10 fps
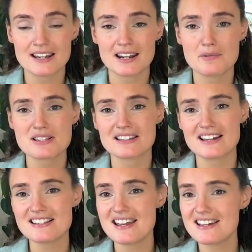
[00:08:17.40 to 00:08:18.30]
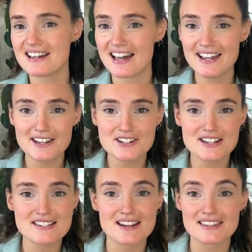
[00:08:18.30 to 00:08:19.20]
And I was like, they're taking
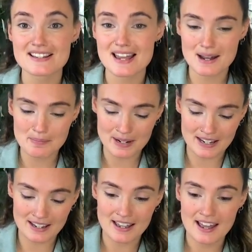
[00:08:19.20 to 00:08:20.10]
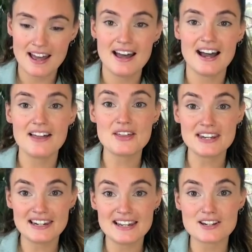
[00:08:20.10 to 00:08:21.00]
ages, nothing's happening. And
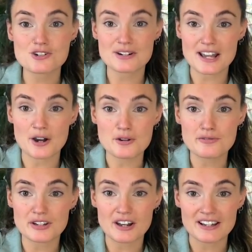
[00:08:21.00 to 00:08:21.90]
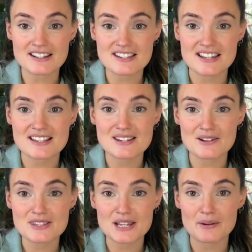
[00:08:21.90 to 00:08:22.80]
then literally overnight, they
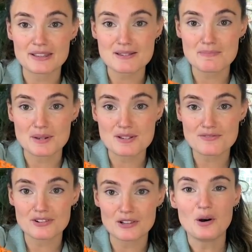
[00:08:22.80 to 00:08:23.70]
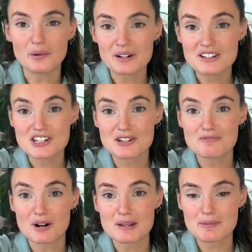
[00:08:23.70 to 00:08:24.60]
started going this beautiful orangey
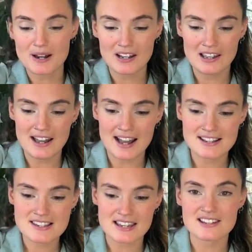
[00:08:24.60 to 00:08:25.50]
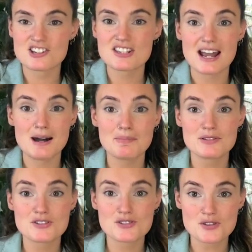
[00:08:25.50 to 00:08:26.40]
ripe colour. And it just
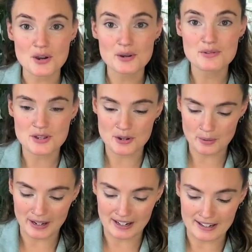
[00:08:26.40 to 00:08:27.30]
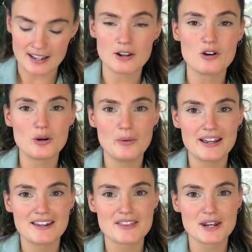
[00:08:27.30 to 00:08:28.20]
happened so, so quickly, a lot
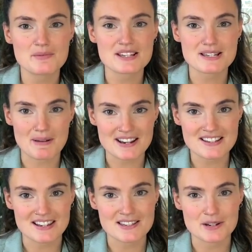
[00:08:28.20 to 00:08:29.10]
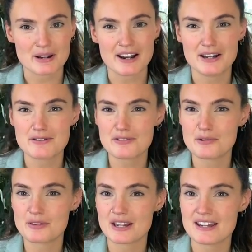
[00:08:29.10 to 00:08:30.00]
quicker than I was expecting it to. I kind of
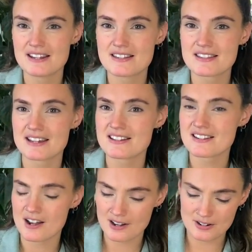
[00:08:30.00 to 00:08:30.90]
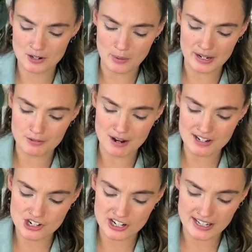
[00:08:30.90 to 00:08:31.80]
thought they'd, they'd turn quite
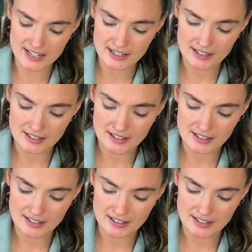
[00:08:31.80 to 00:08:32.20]
gradually.